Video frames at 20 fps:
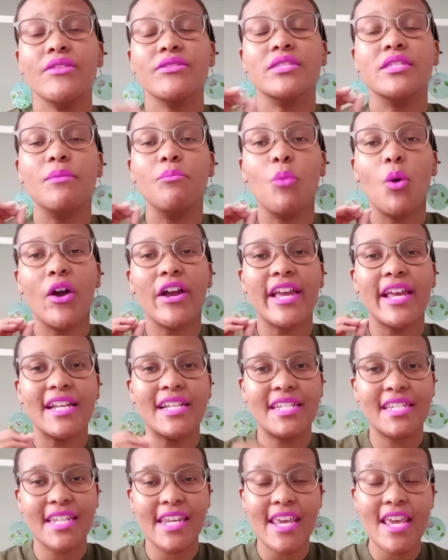the
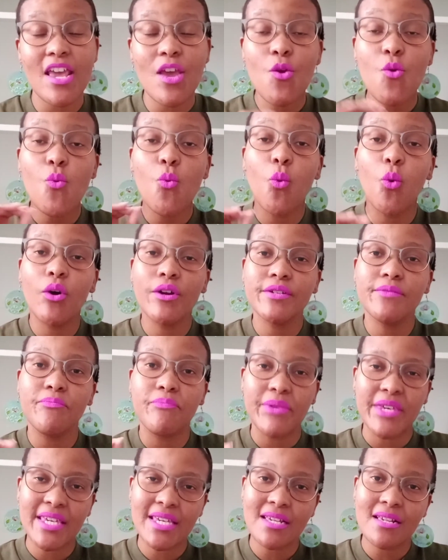mortgagee would
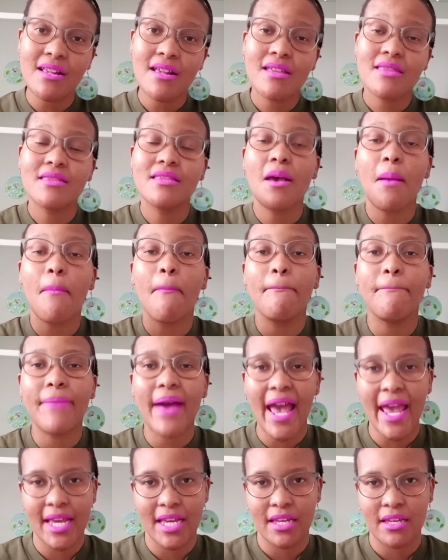be the
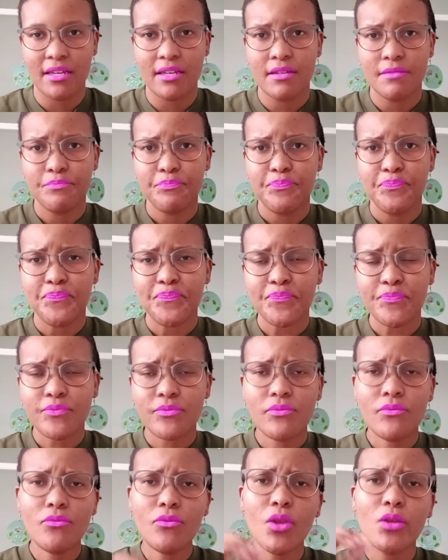bank.
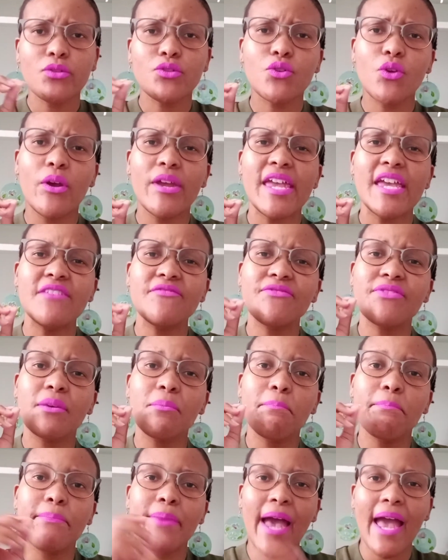So if
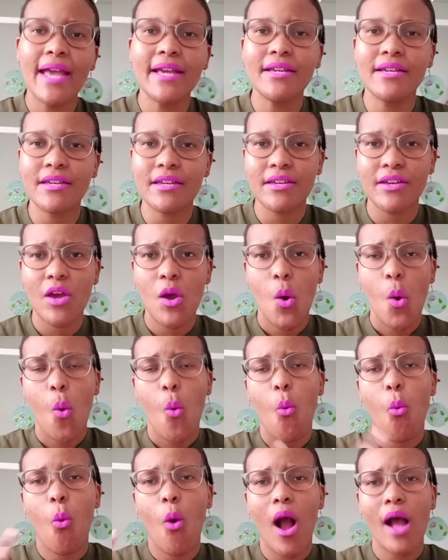the bank
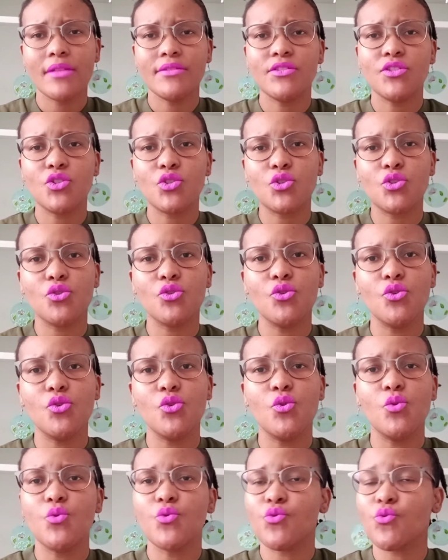wants
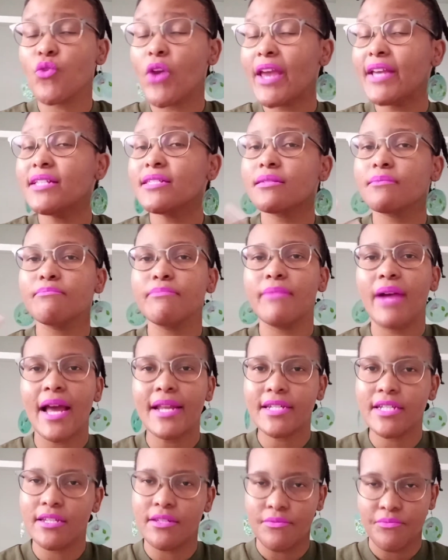to raise
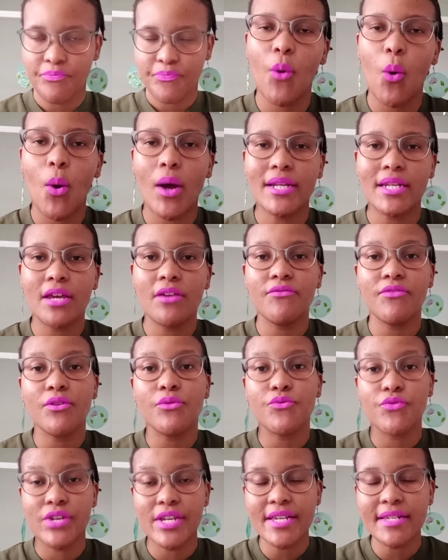money for whatever
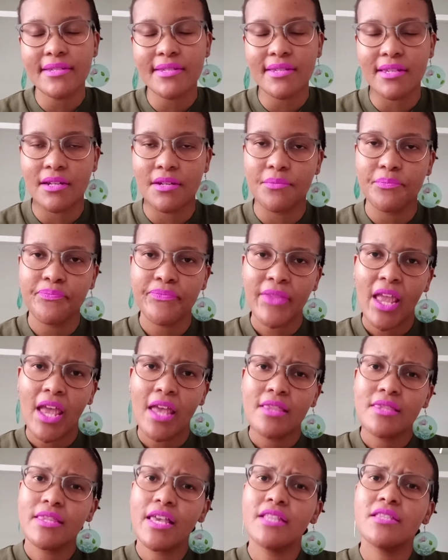reason,
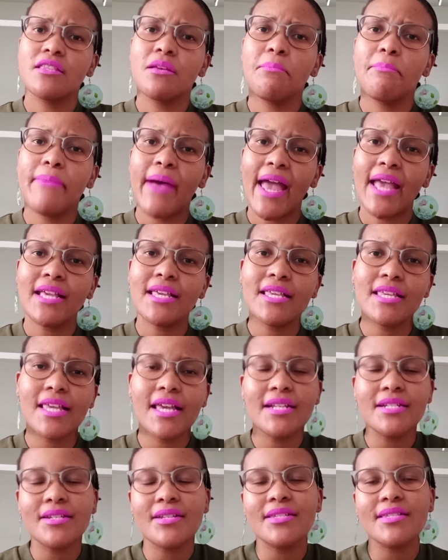then the bank
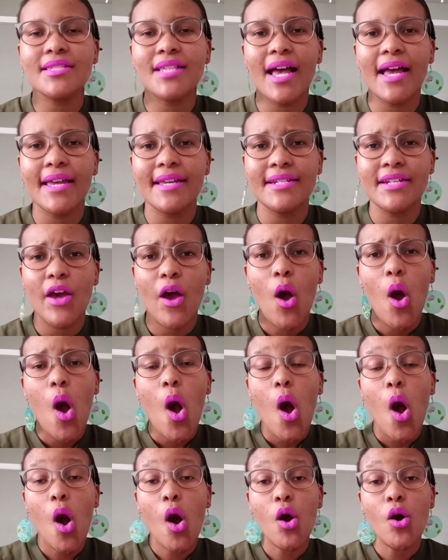can decide,
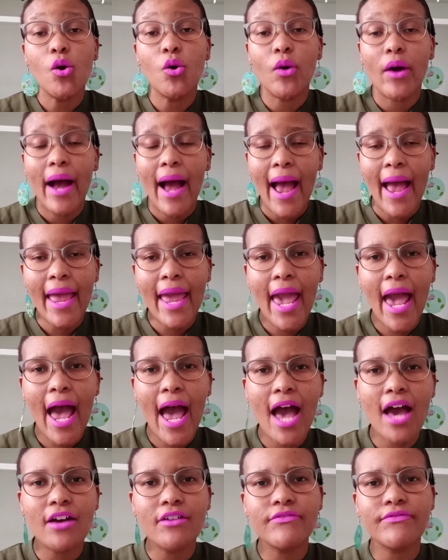oh, I
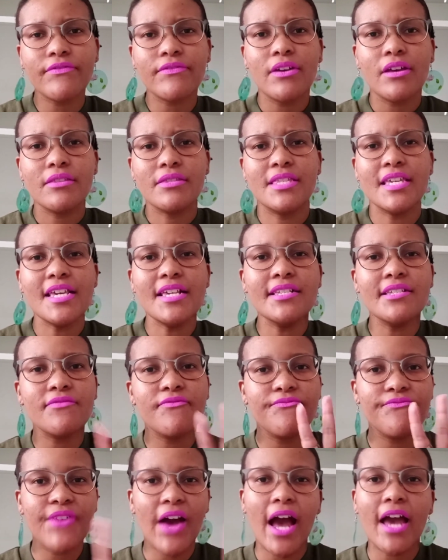have these
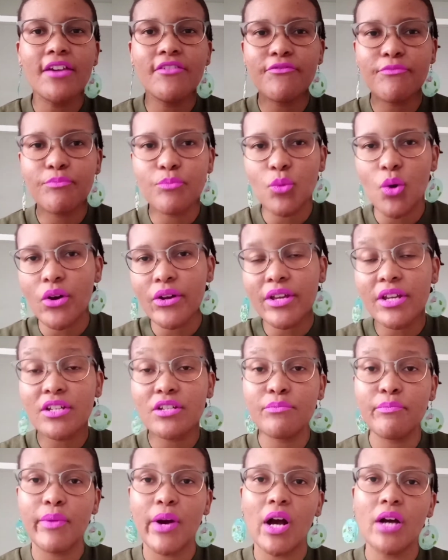5
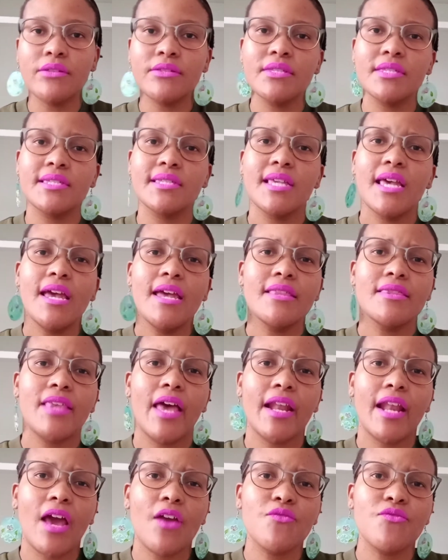mortgage bonds
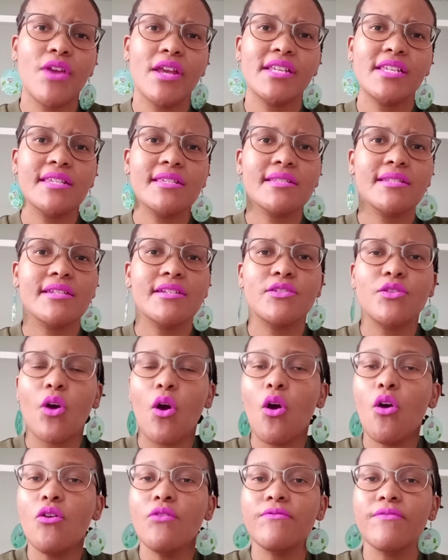that are registered
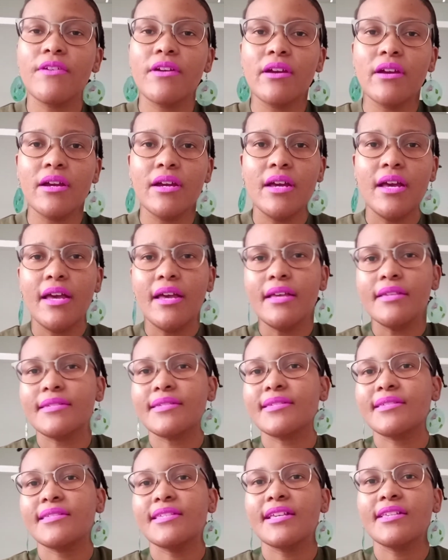over
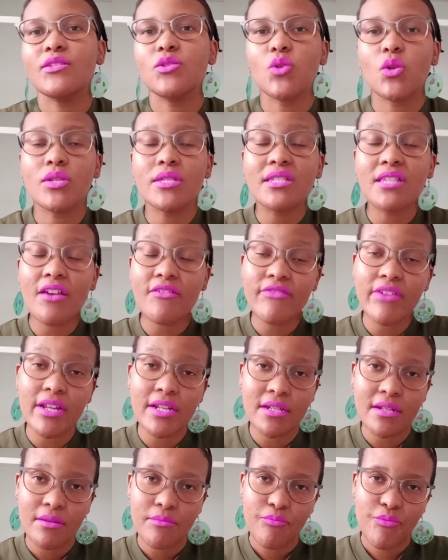6 or
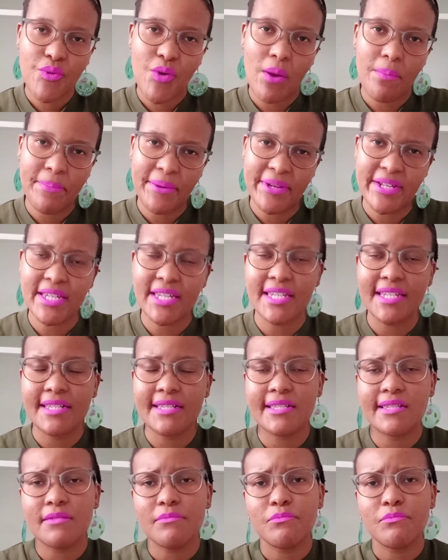7 properties.